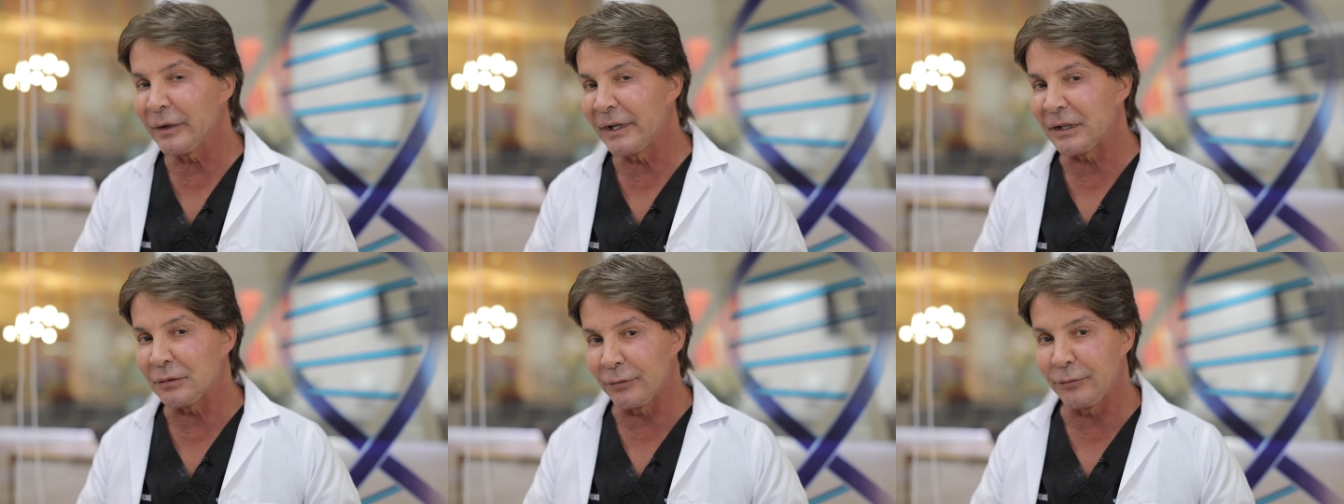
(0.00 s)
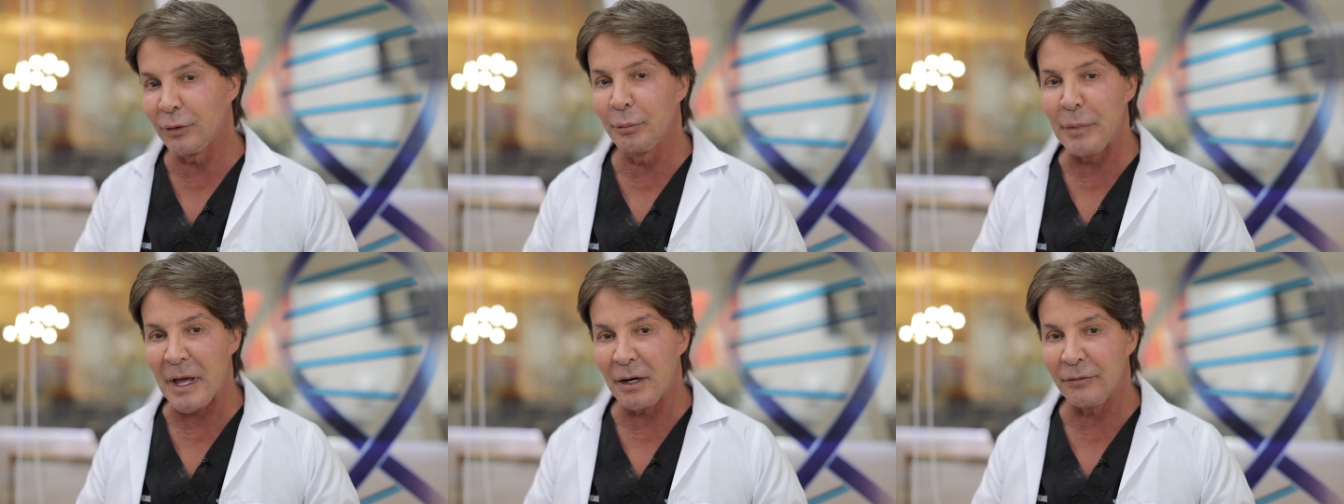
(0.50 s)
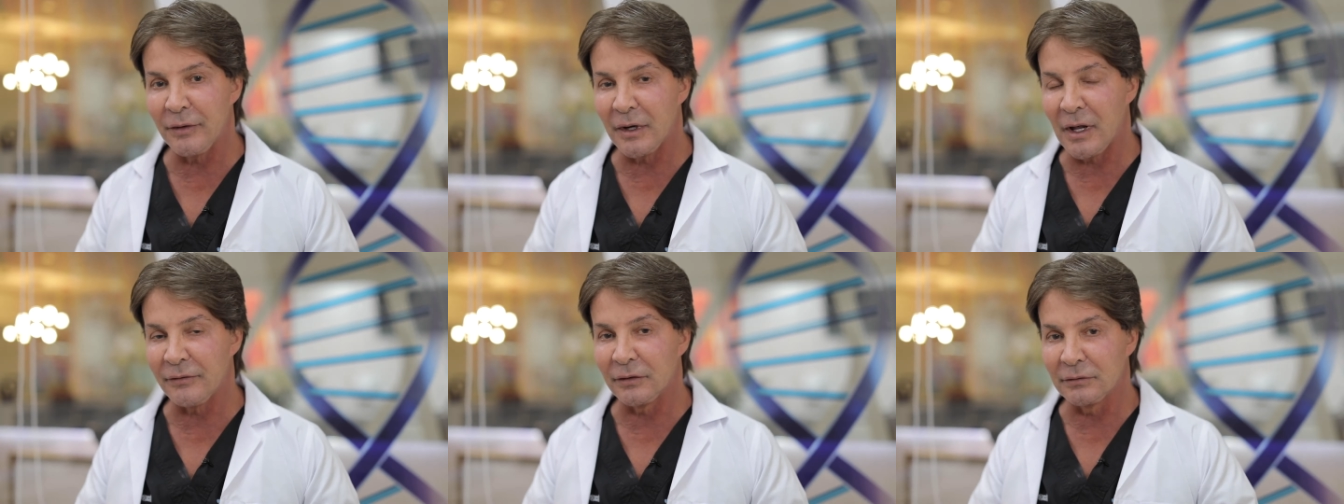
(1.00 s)
really get the full
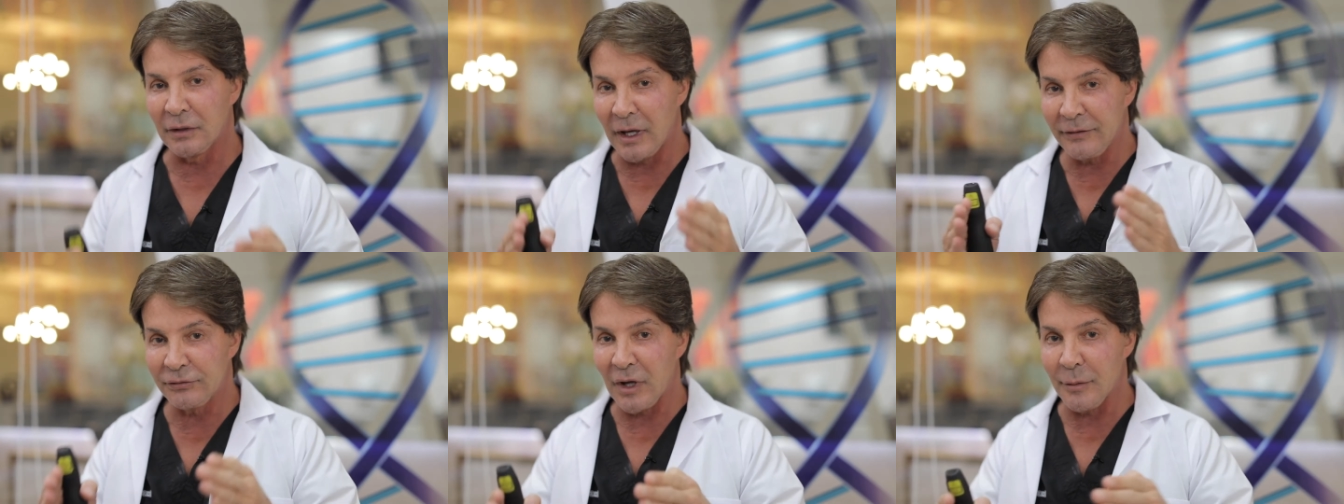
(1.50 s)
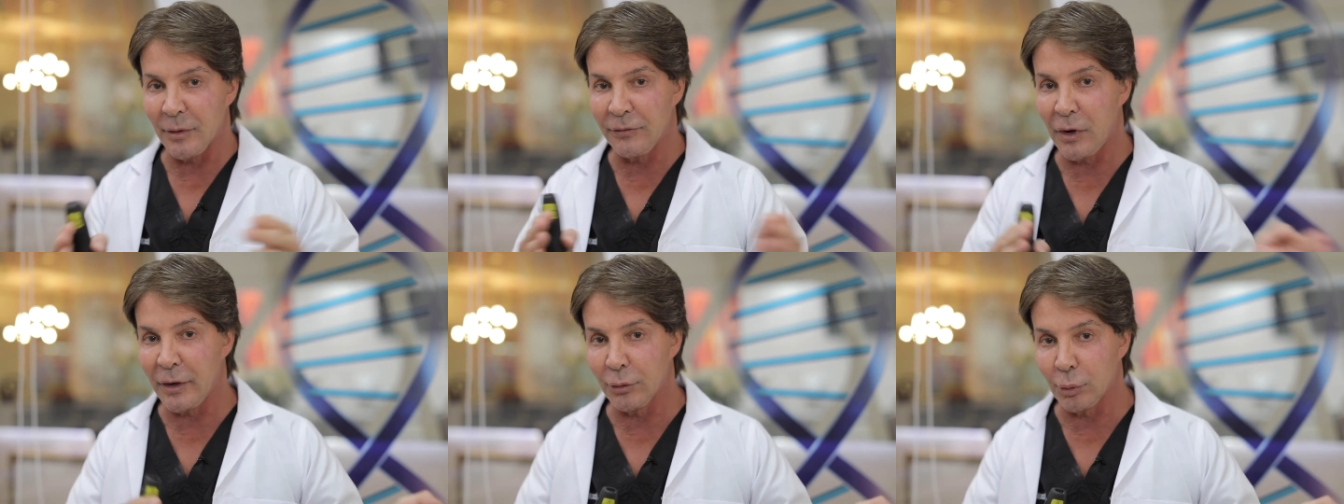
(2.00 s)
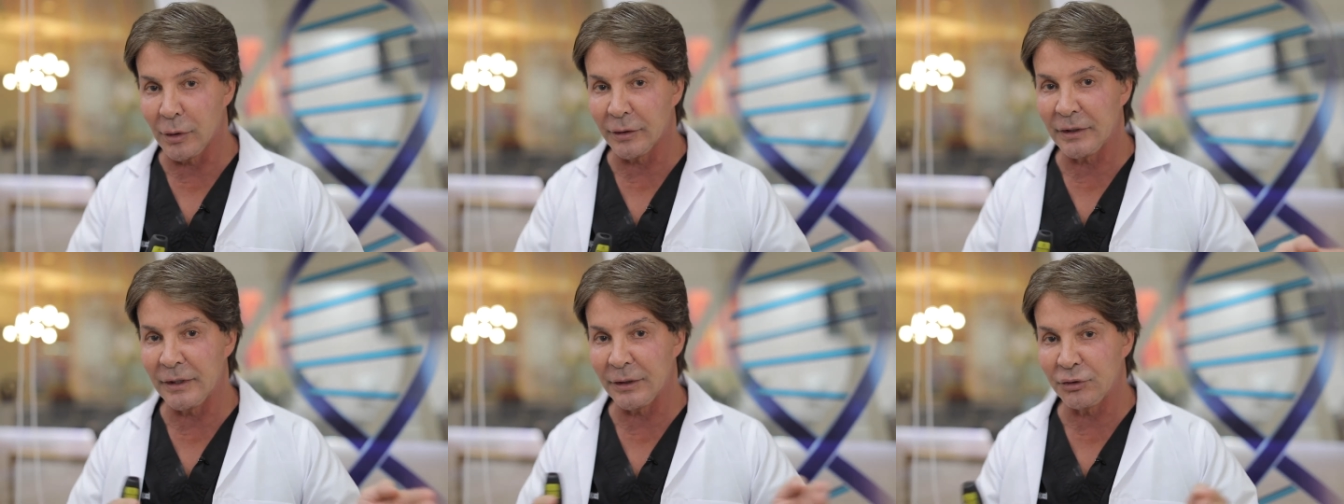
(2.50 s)
benefit of a lifetime of hard
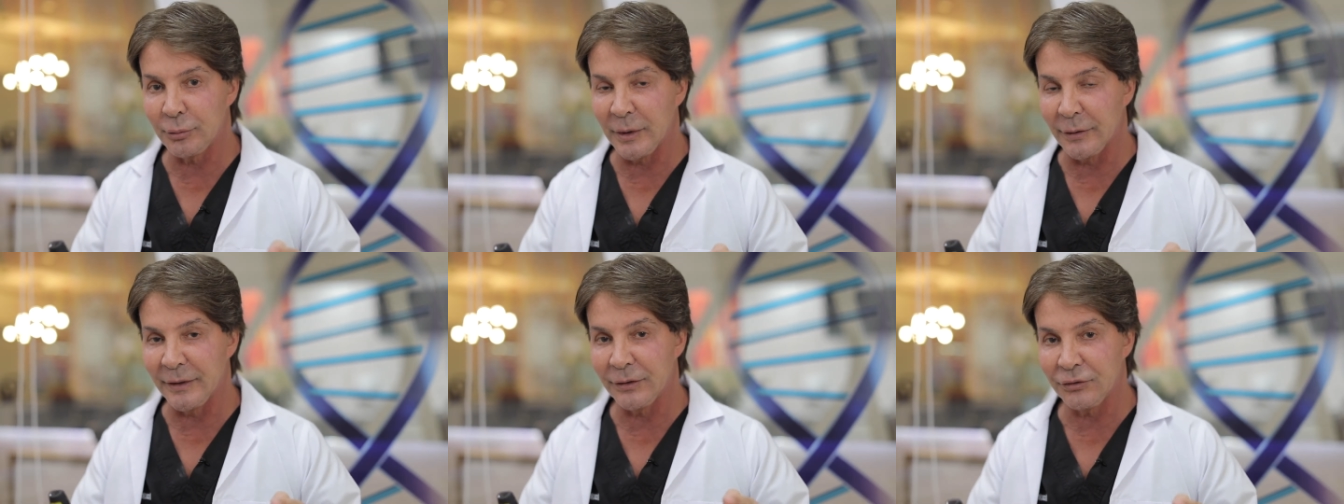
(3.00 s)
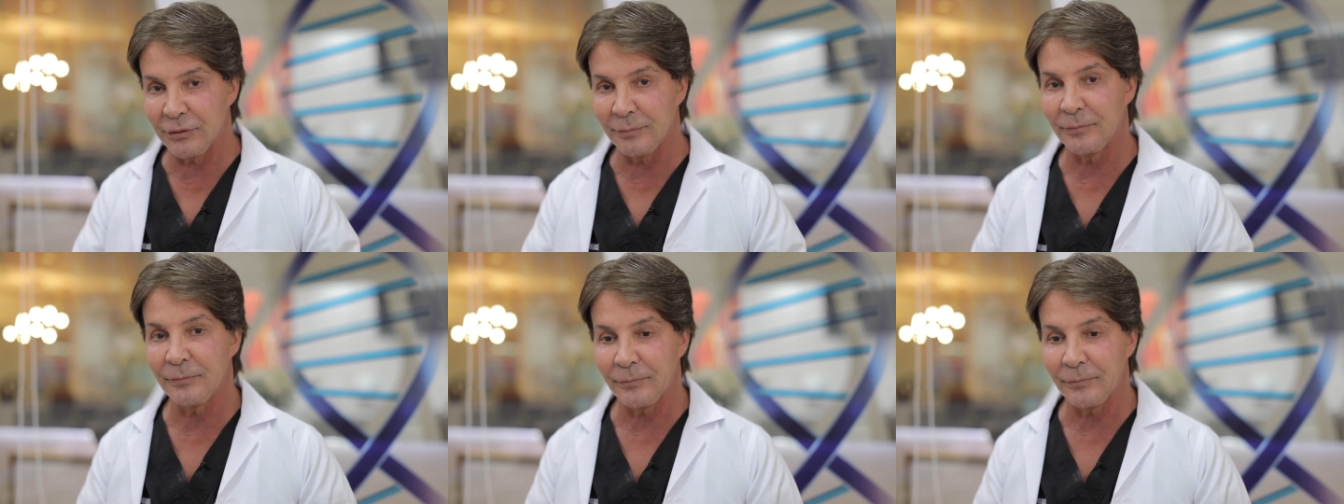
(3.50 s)
work and experience.